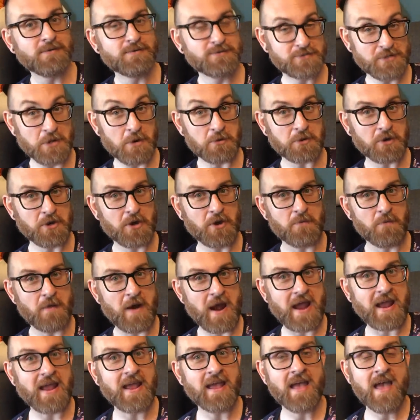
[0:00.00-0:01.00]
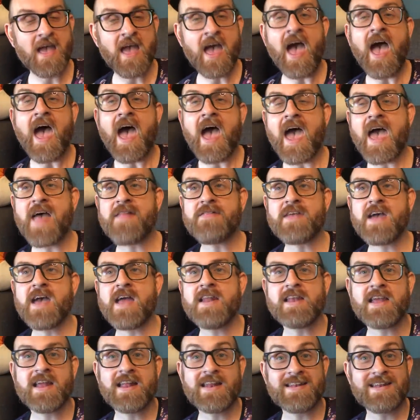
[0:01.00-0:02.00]
So good, right? And
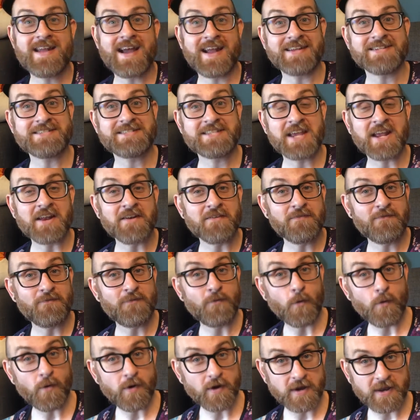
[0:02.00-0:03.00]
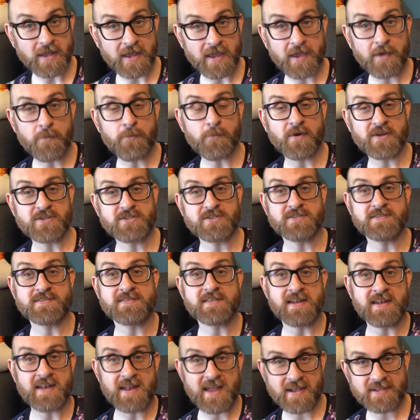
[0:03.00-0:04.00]
then in 1940, which is
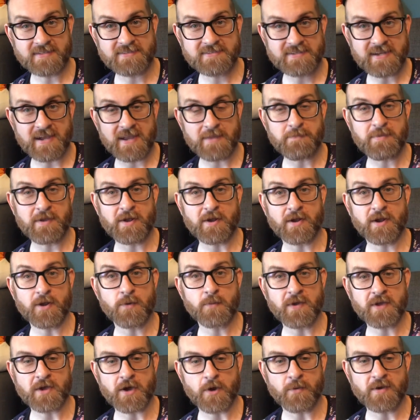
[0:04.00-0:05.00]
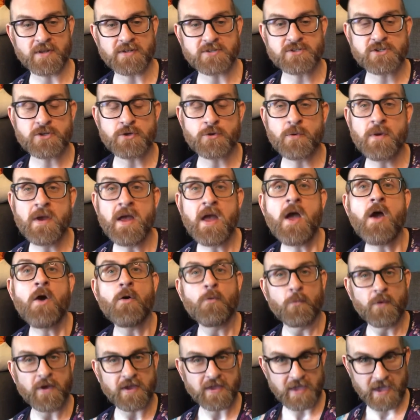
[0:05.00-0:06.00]
the next time period we go into,
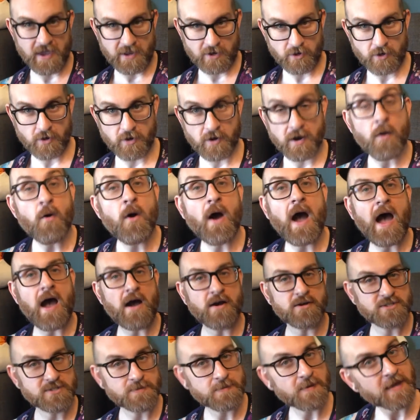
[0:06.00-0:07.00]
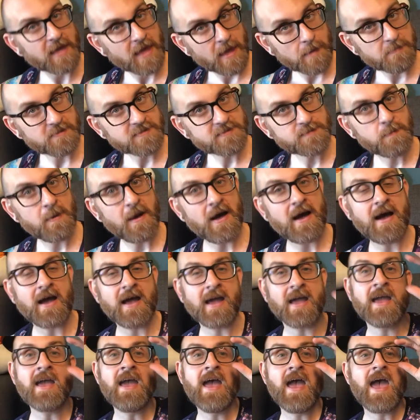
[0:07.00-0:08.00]
we get her how she became a
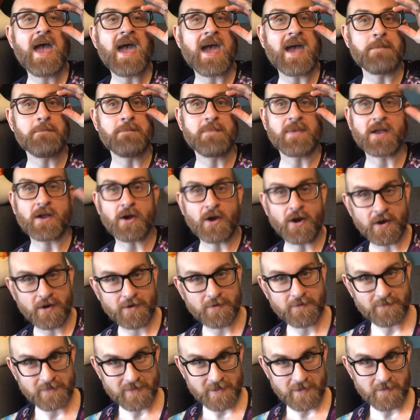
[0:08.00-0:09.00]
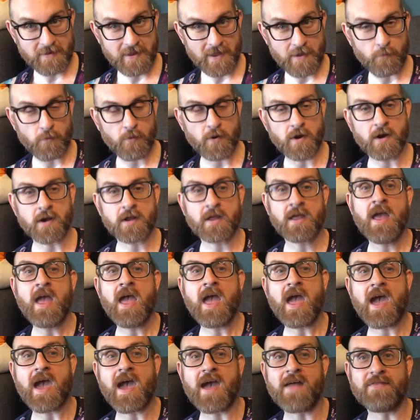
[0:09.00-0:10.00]
spy and be part of that network
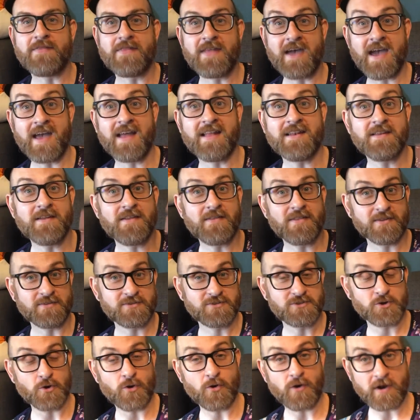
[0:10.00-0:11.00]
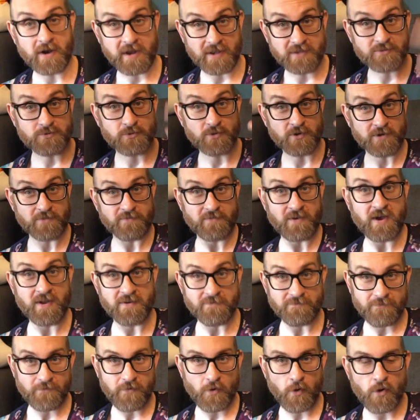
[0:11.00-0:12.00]
and then the story sort of
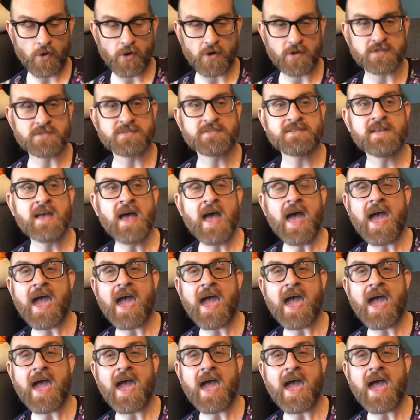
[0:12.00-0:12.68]
unfolds.